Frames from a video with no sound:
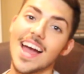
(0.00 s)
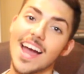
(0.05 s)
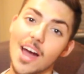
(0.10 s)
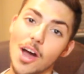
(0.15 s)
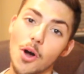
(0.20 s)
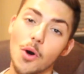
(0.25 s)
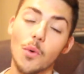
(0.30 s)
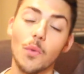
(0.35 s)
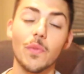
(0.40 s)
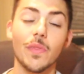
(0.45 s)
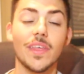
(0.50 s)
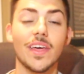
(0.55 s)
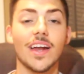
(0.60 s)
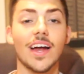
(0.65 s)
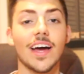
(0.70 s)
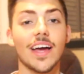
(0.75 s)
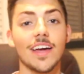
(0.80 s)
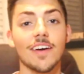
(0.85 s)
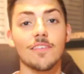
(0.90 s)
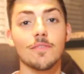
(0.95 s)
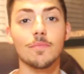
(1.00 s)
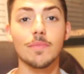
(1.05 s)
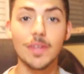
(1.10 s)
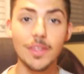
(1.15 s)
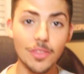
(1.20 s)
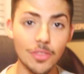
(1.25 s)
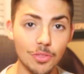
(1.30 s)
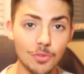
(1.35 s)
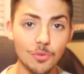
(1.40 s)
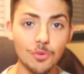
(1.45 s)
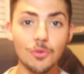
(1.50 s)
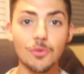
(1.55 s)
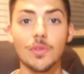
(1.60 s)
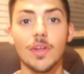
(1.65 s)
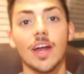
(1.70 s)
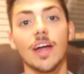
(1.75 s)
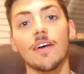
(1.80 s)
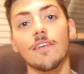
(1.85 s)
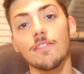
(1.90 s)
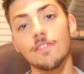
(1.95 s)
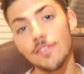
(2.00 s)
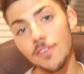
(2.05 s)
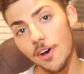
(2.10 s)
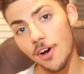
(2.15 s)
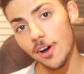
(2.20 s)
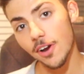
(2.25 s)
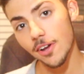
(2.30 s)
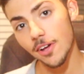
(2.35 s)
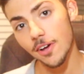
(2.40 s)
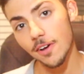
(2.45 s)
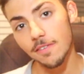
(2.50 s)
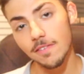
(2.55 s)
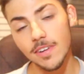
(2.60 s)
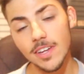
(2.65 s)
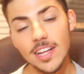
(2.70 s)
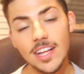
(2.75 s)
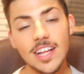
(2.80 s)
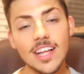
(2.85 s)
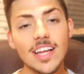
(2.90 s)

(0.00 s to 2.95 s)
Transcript: out that I have been through, that I've thought of.